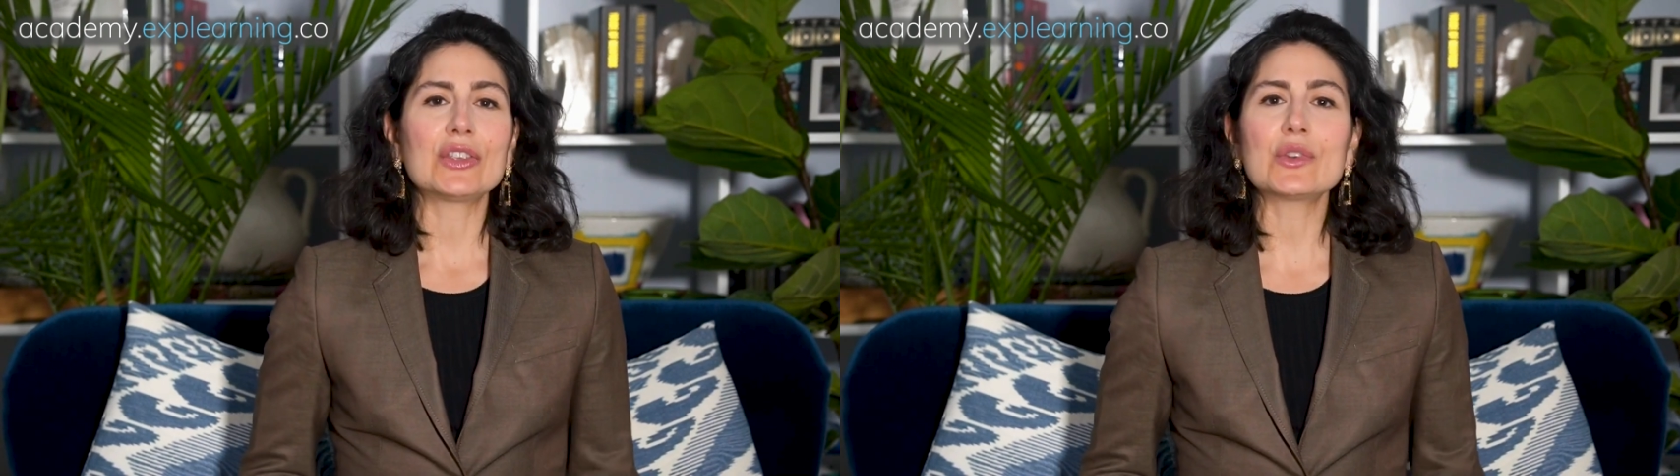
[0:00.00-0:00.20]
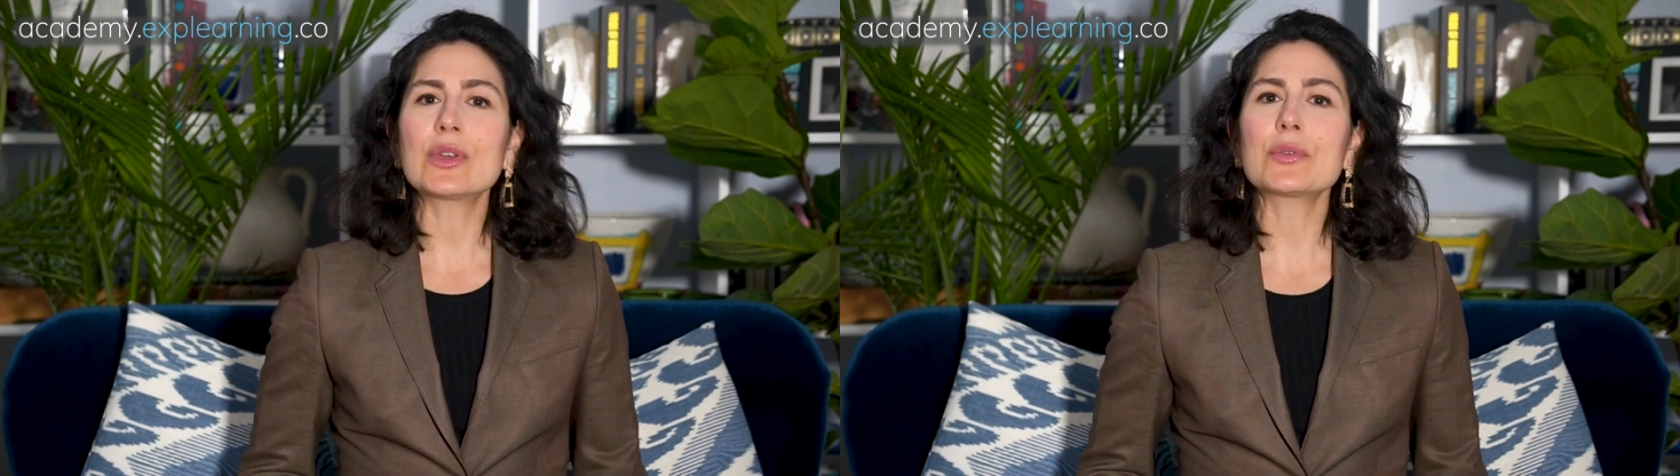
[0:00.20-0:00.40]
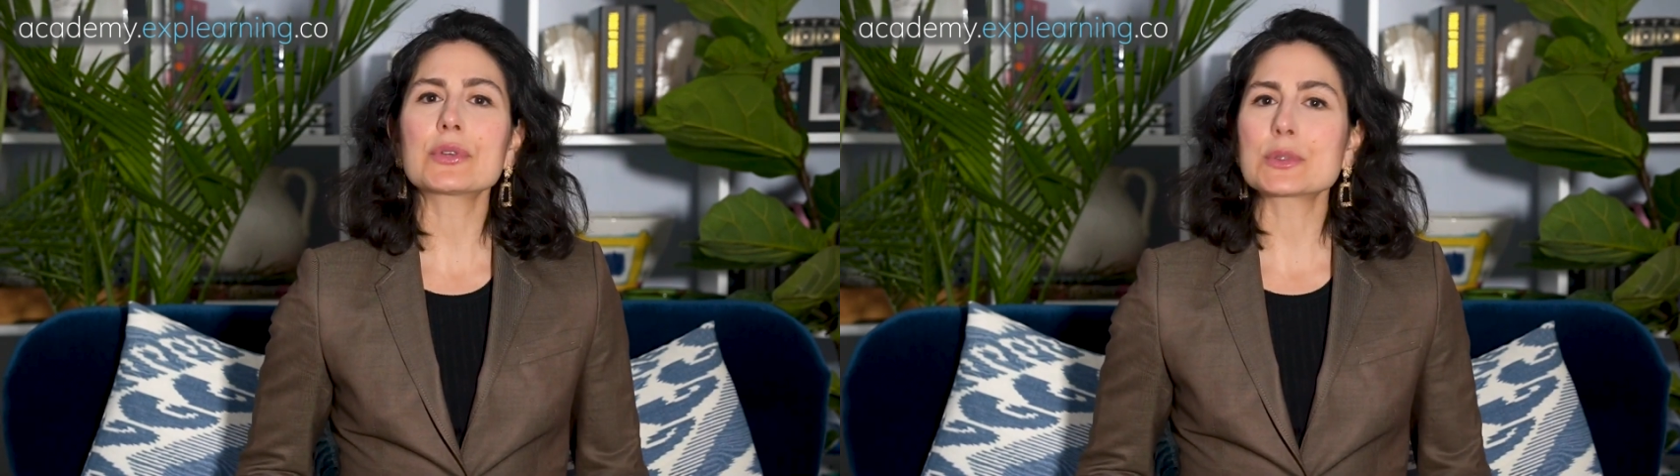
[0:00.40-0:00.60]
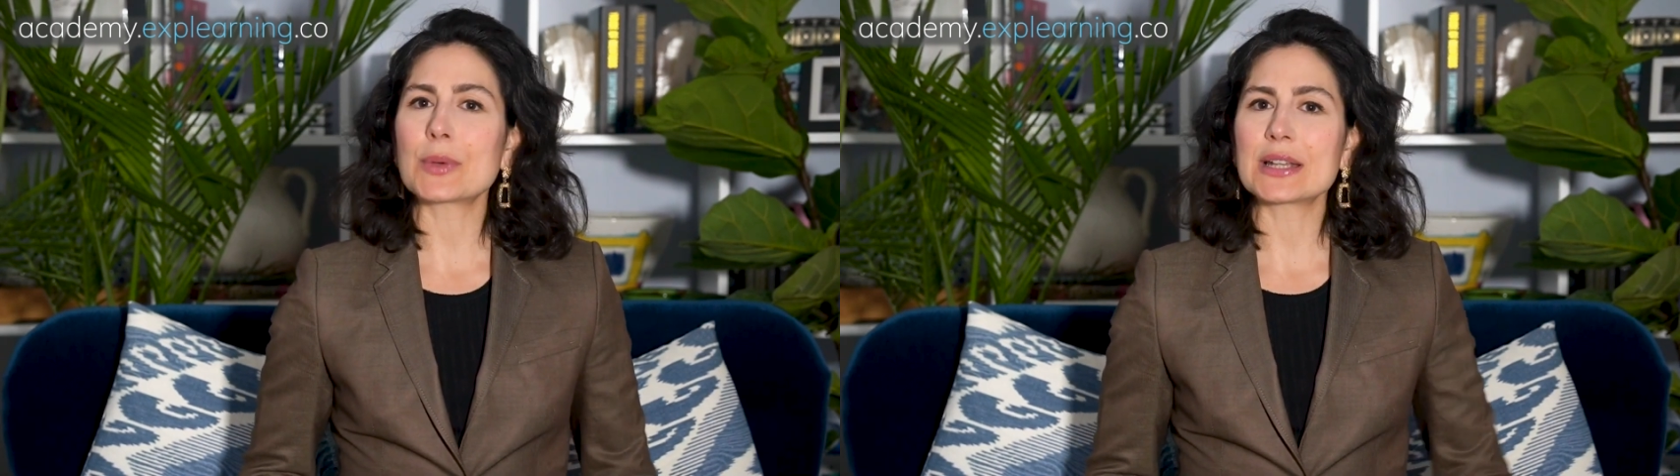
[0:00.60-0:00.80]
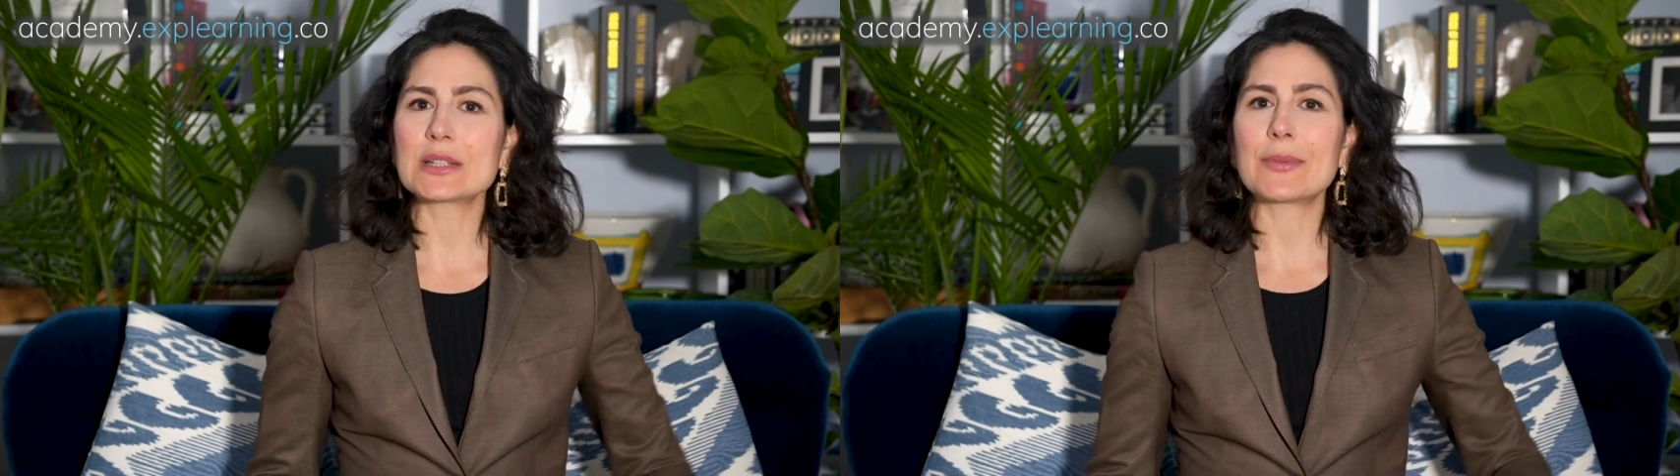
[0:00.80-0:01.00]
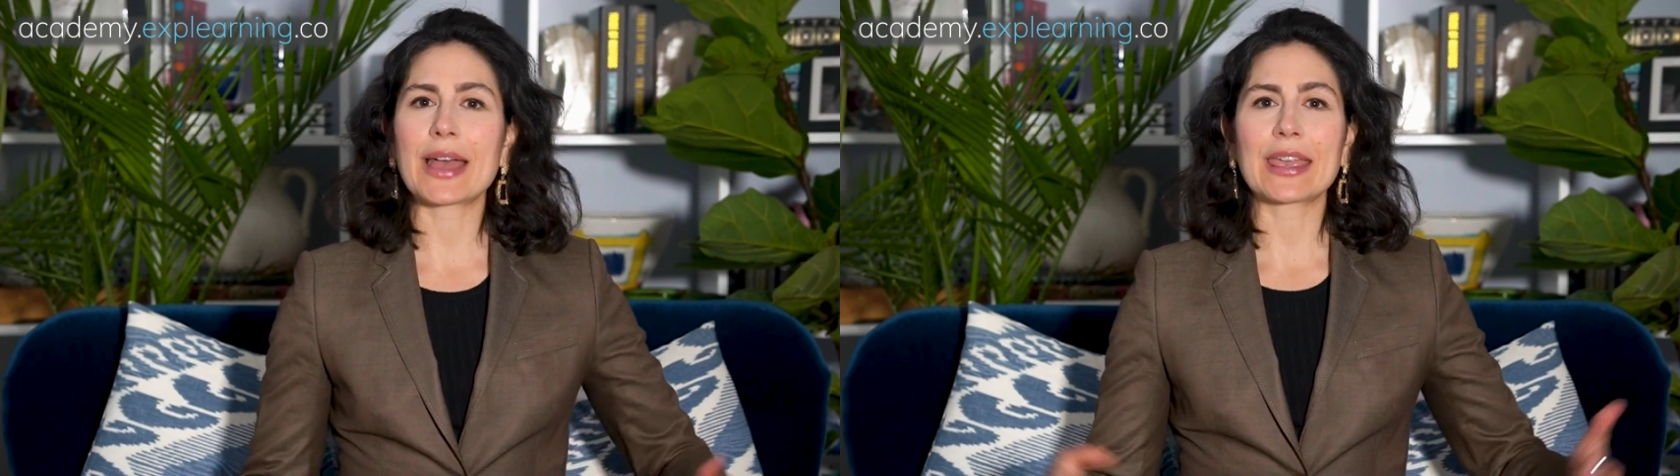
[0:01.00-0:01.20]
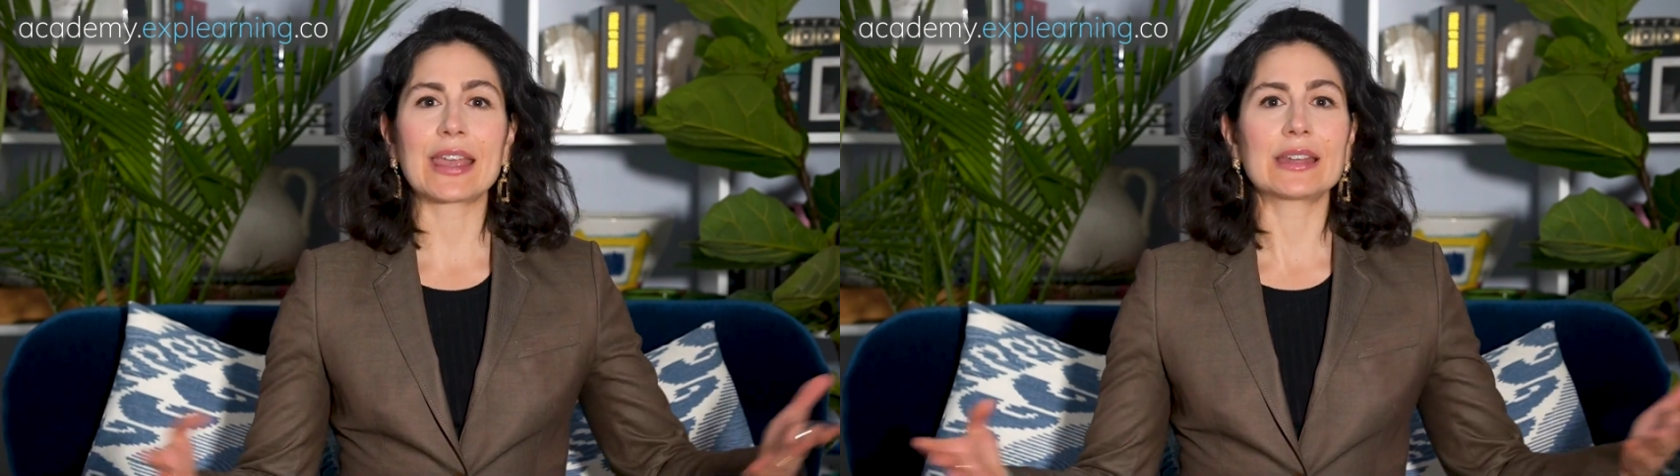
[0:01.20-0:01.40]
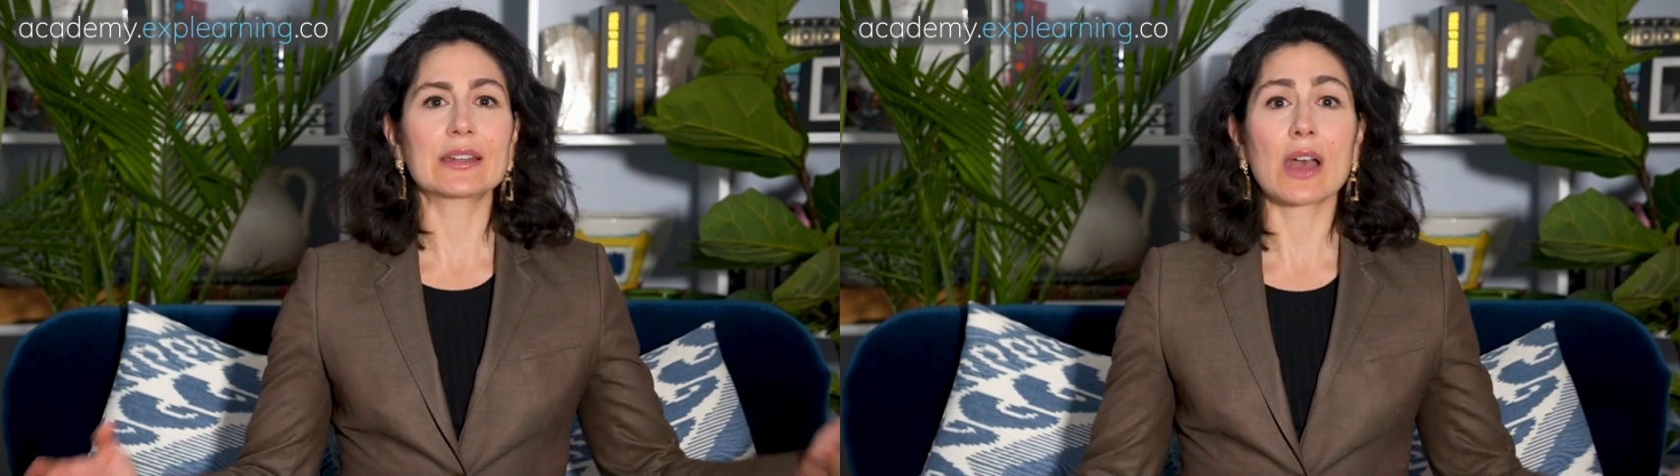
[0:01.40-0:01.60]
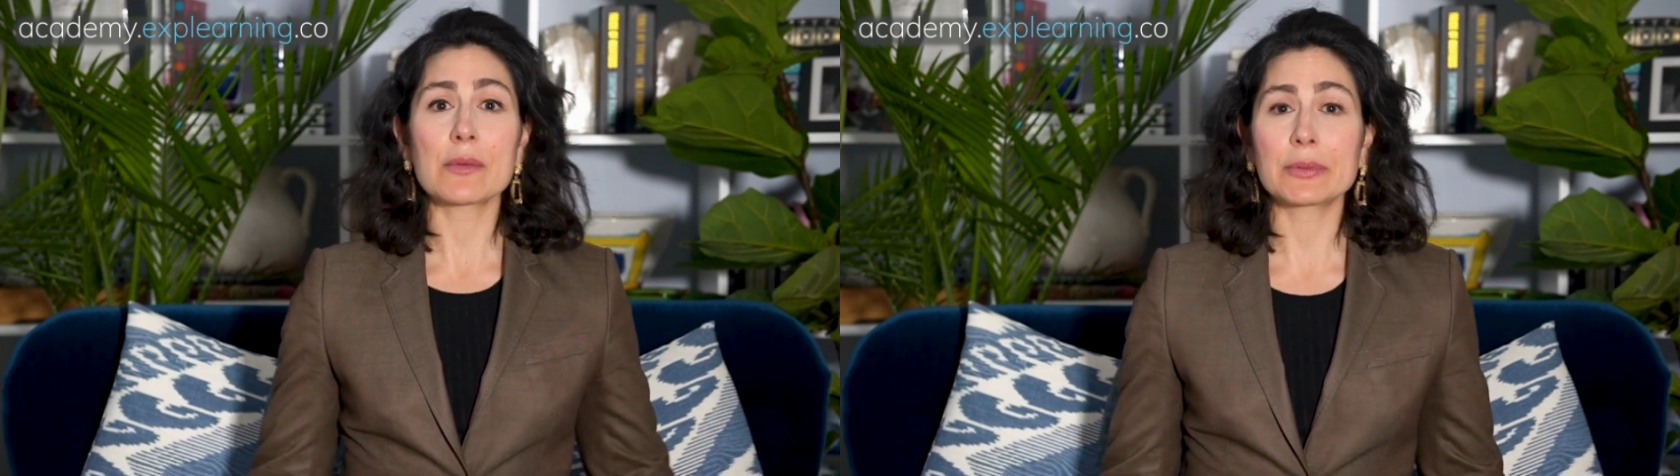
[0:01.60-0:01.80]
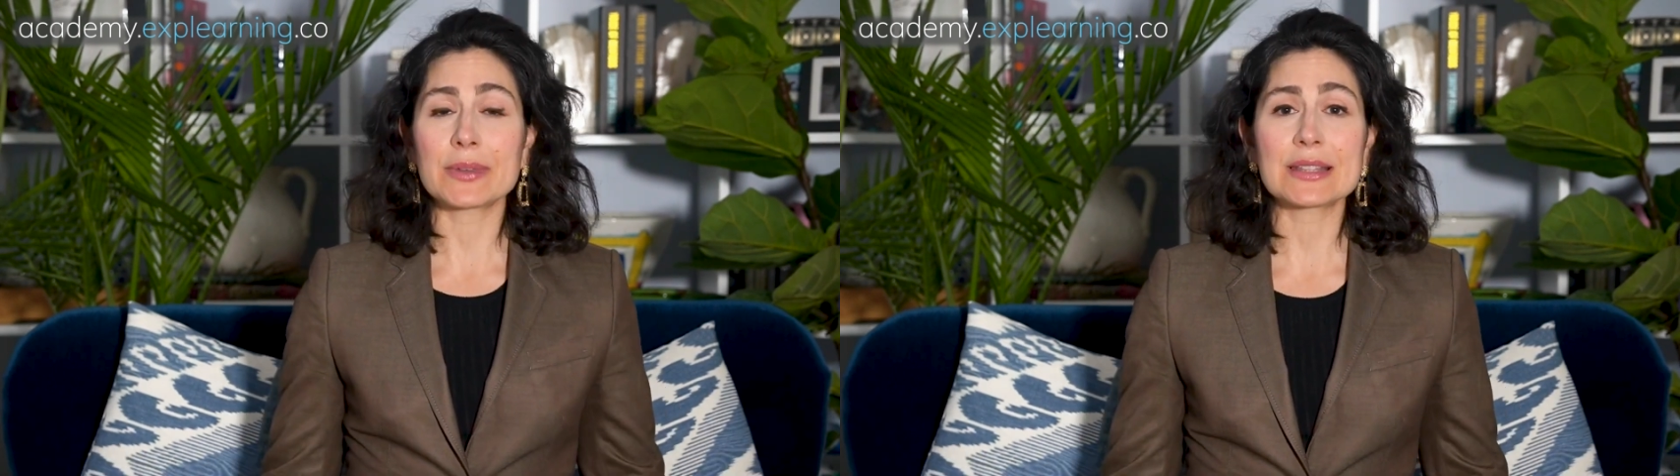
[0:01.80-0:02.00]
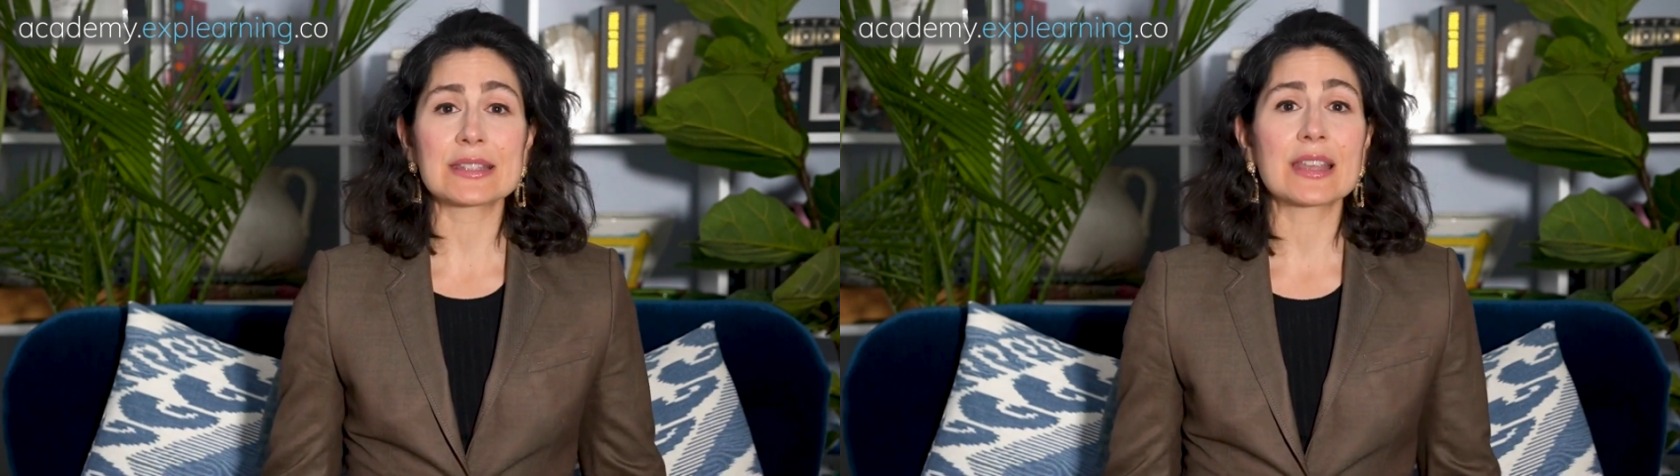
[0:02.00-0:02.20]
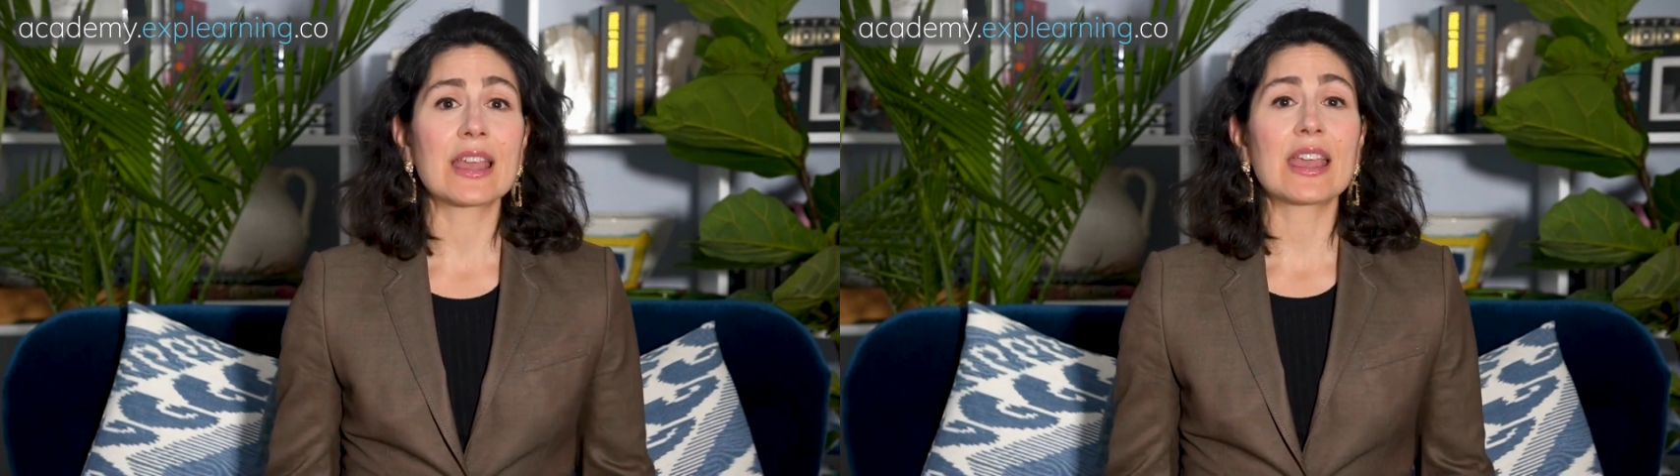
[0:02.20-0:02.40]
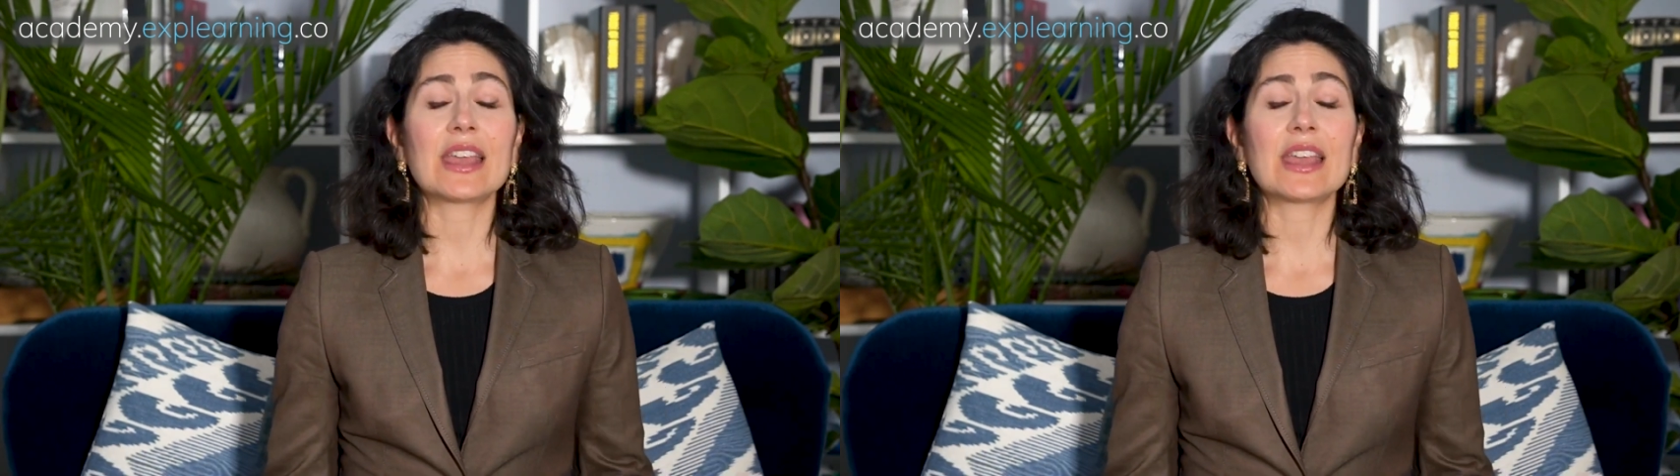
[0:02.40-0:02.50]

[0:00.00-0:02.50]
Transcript: you can respond to backhanded compliments